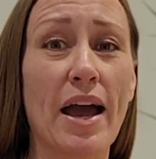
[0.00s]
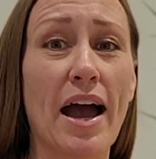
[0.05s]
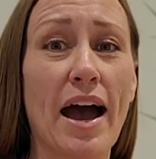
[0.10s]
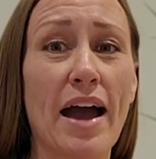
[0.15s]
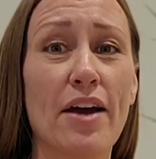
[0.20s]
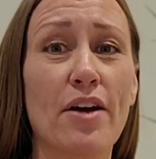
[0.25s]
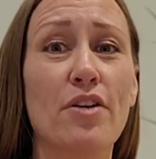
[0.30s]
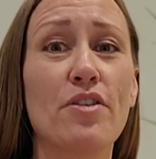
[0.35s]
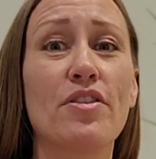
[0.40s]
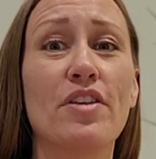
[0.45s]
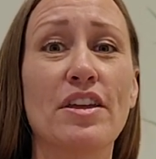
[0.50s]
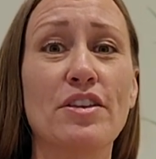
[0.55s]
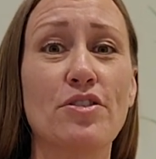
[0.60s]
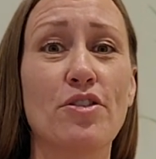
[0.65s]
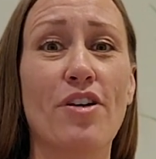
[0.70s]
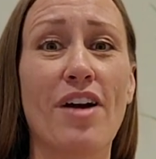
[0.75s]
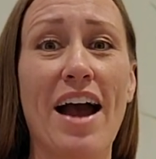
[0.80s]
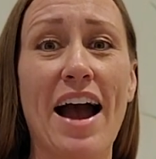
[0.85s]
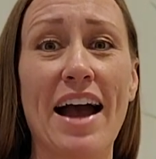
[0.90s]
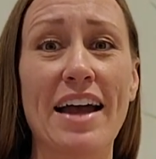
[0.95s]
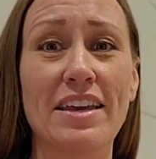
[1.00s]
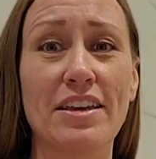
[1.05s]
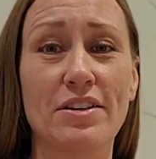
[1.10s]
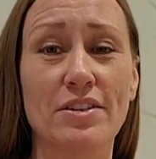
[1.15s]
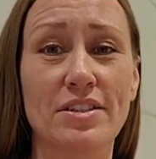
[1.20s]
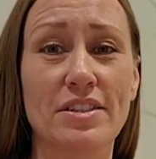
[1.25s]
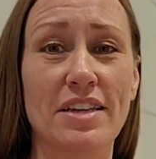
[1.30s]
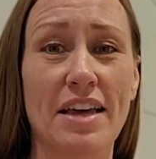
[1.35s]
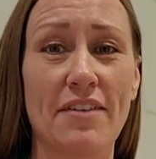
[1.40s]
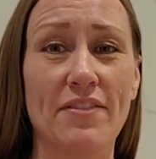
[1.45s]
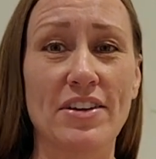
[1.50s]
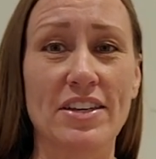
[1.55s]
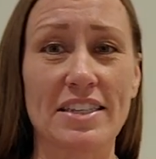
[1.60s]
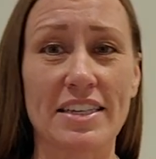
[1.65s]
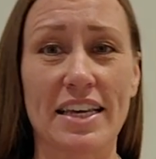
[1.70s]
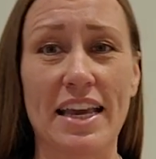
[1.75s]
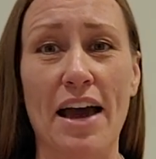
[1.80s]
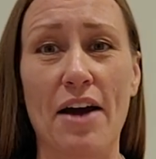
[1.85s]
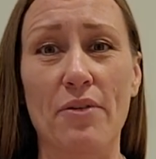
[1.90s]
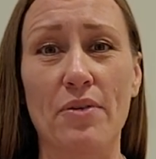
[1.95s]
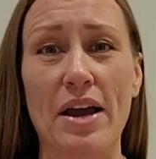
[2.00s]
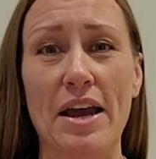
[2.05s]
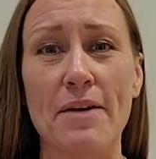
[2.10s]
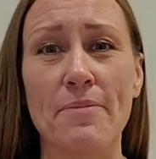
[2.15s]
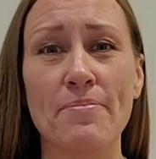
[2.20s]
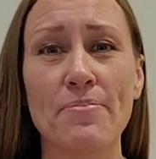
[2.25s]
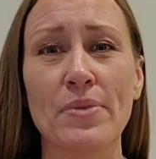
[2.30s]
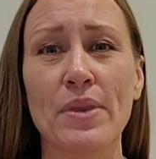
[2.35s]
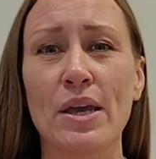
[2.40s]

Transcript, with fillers: higher than your high yield savings account rate.